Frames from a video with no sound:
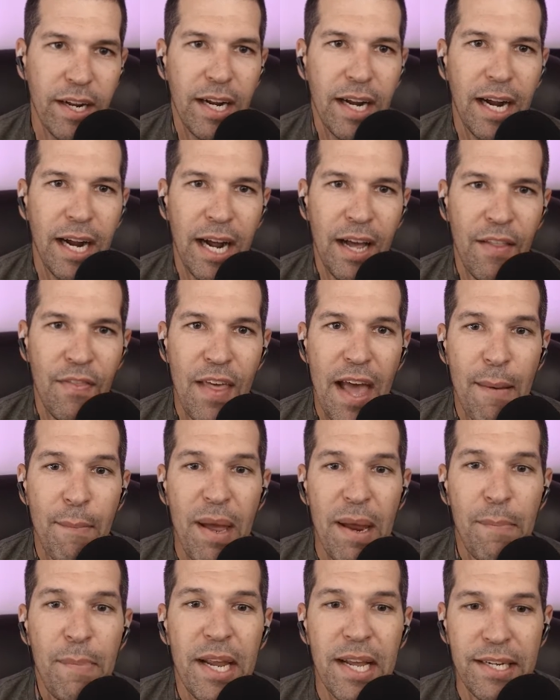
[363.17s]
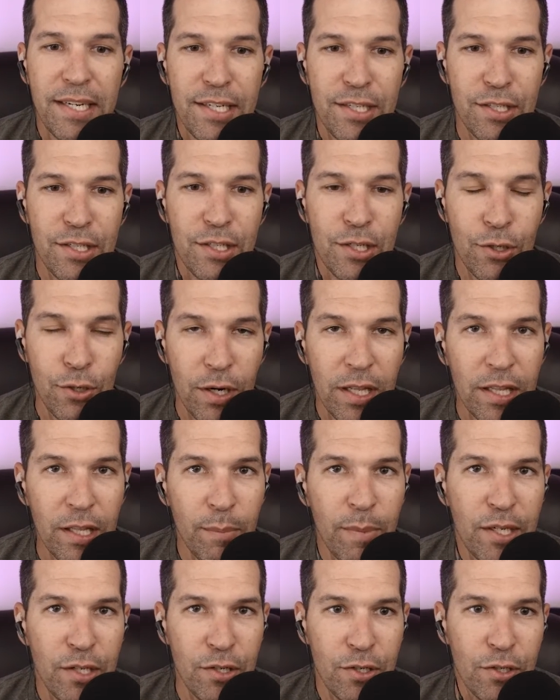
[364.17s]
that may be a little
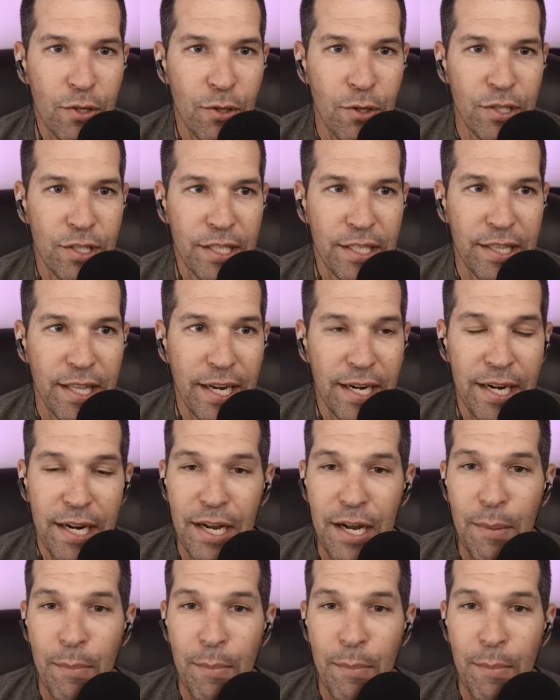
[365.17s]
bit discouraging thing.